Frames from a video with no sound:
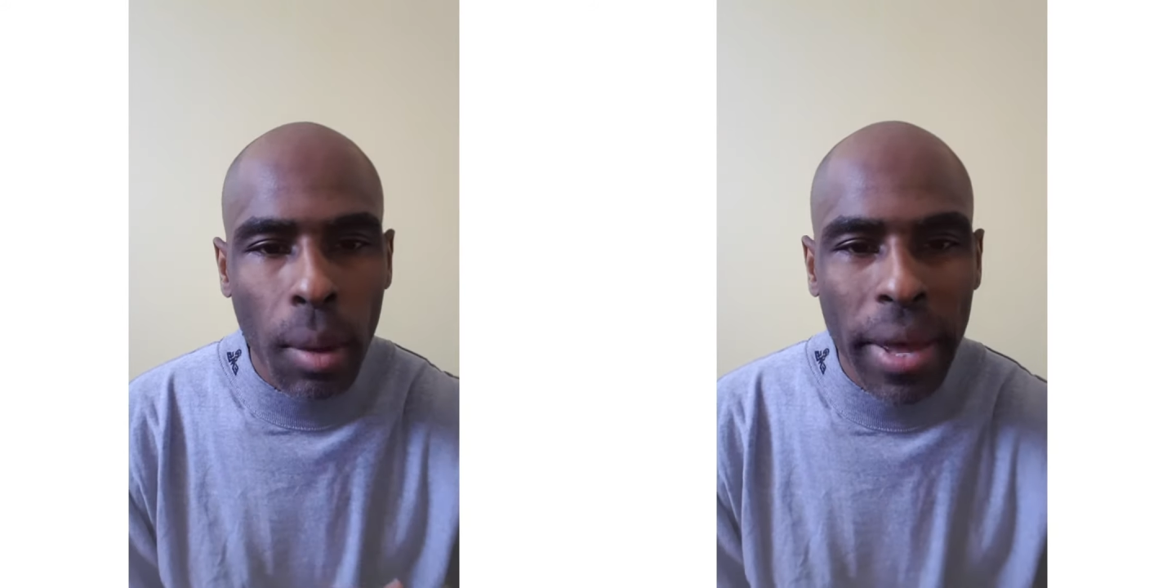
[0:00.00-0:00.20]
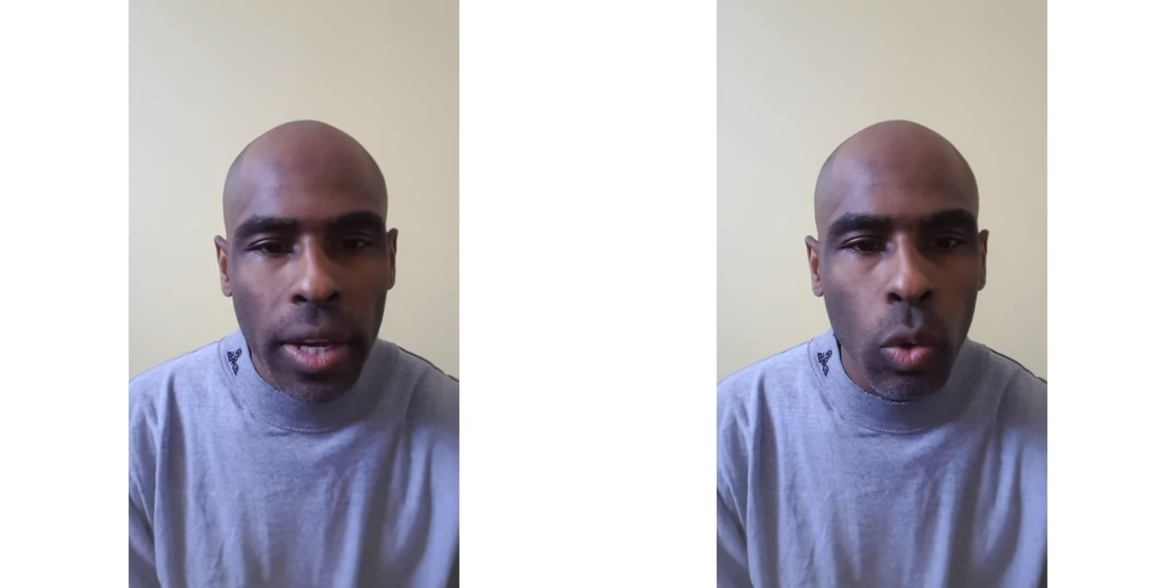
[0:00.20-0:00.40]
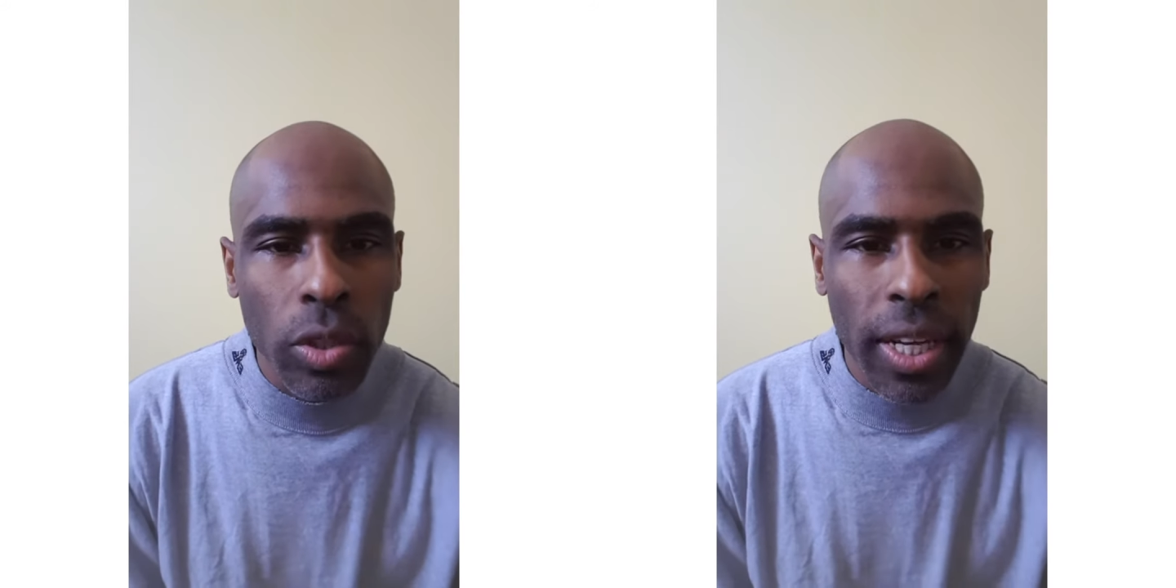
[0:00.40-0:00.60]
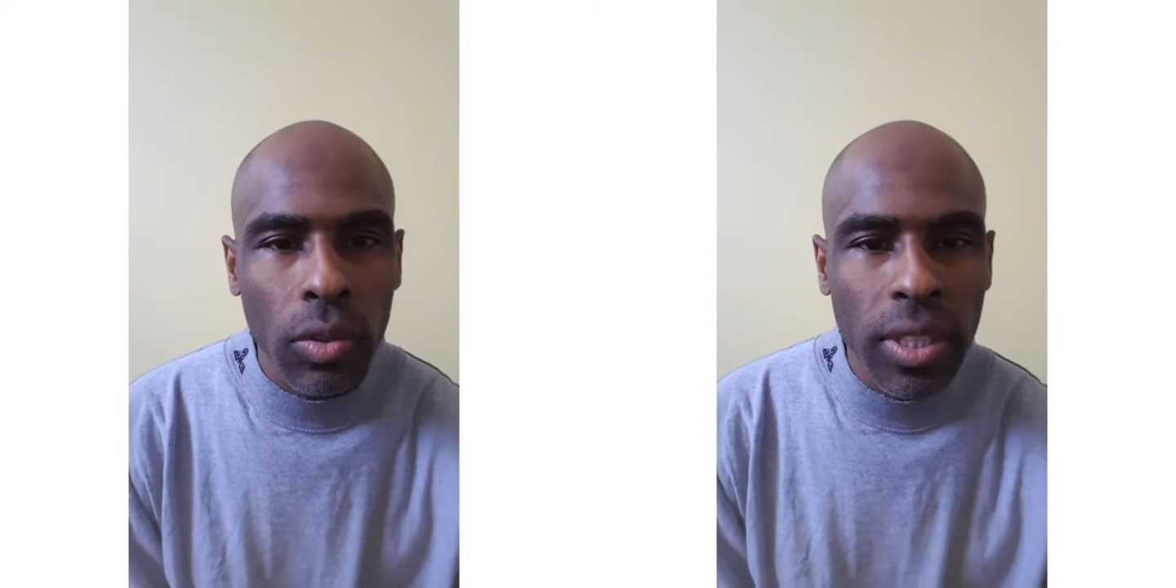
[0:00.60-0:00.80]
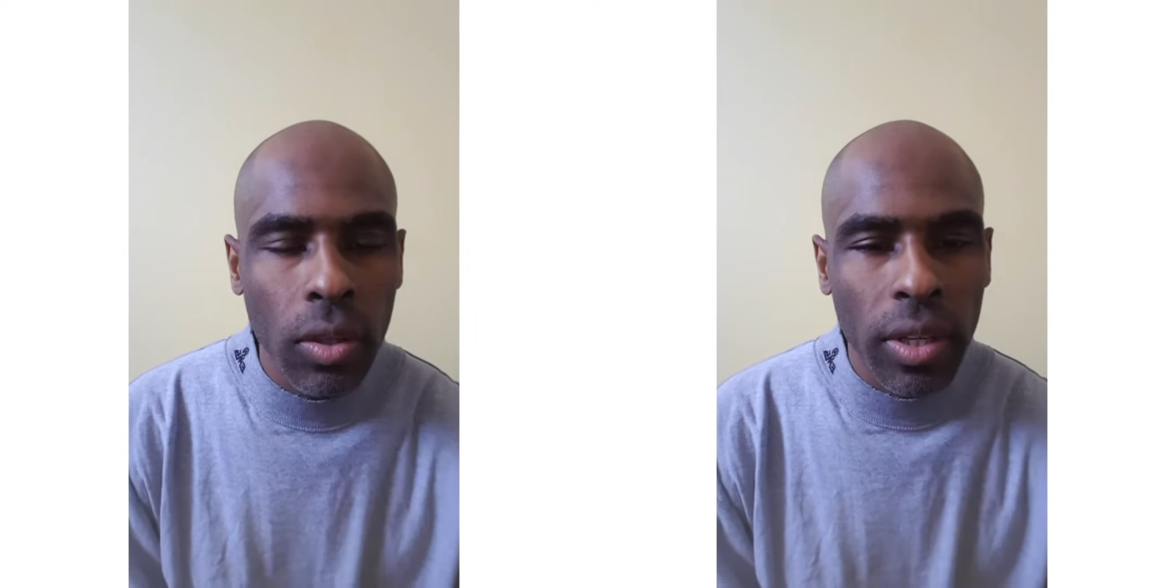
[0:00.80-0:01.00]
I'm at Coach
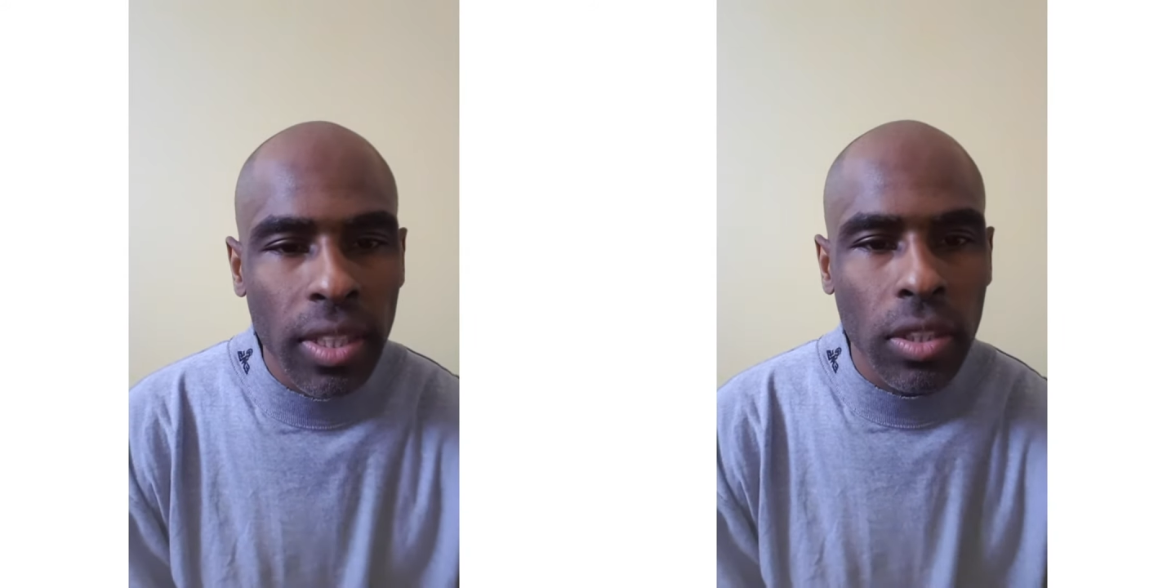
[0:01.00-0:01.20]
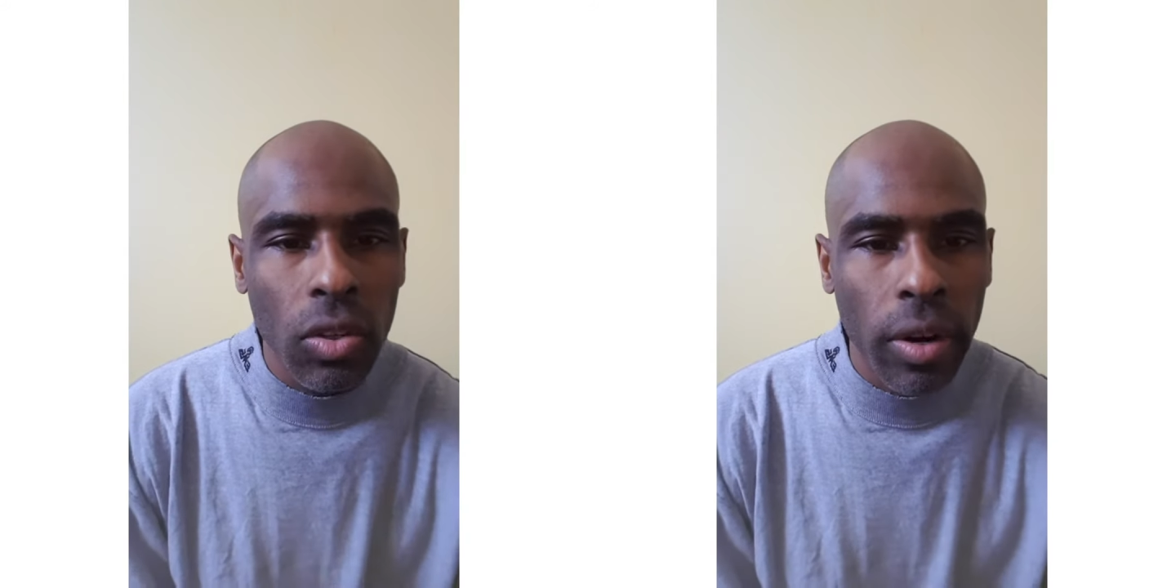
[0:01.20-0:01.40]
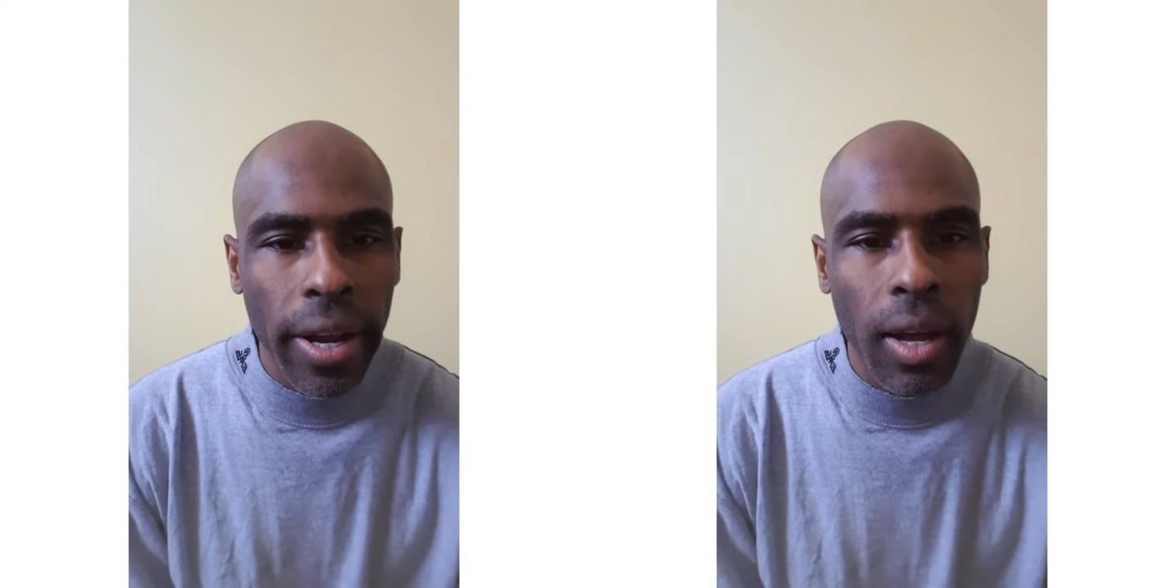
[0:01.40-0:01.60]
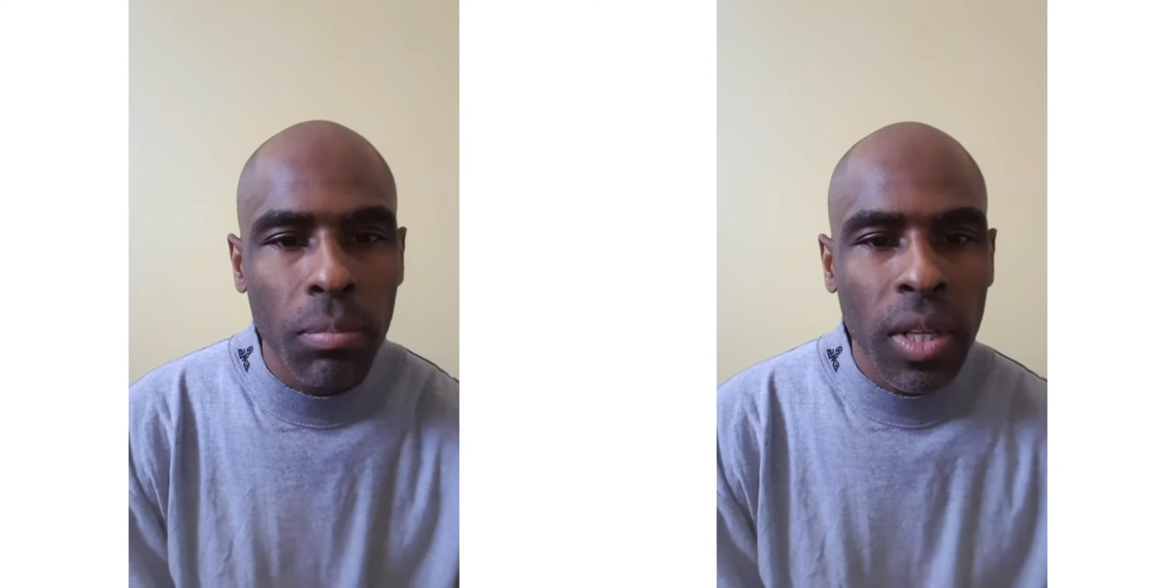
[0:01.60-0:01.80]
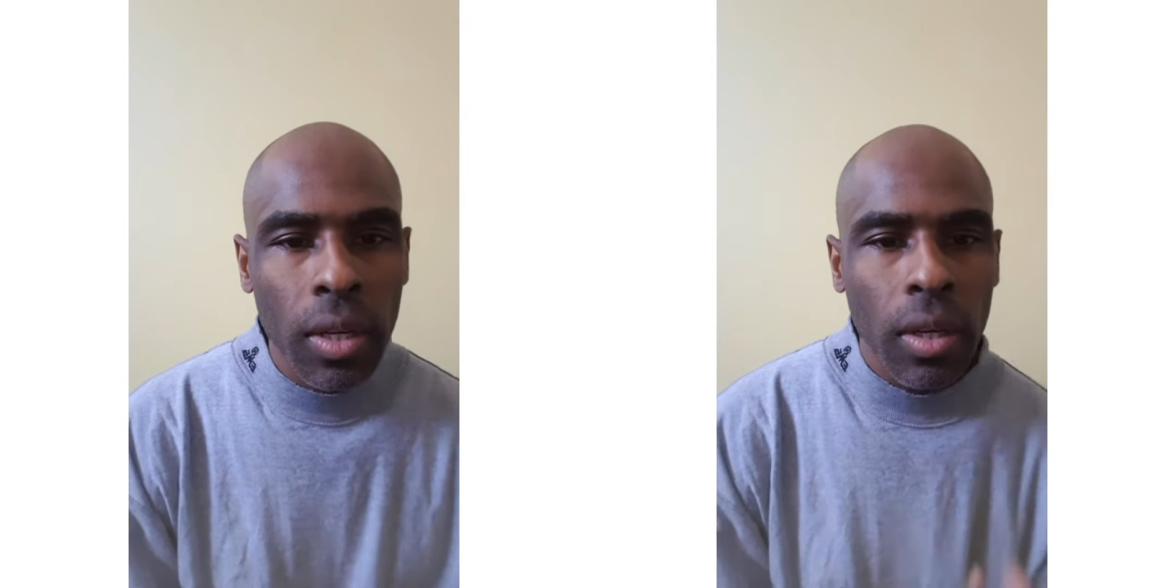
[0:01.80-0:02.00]
LT on Instagram.